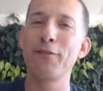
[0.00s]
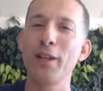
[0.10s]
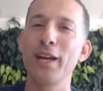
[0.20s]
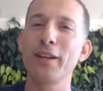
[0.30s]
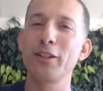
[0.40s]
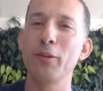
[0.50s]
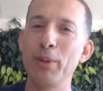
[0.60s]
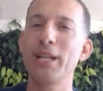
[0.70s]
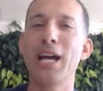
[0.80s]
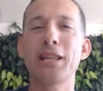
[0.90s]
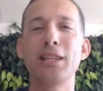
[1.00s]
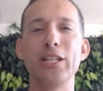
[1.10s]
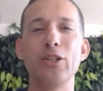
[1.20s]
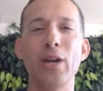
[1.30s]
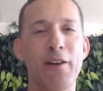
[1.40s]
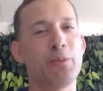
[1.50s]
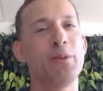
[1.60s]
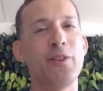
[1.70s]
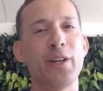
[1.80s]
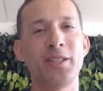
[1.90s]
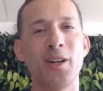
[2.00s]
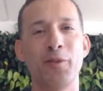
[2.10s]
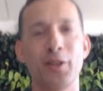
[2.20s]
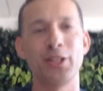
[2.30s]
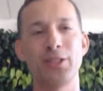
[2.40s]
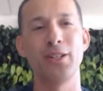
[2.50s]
like to be an athlete, you have to be very selfish.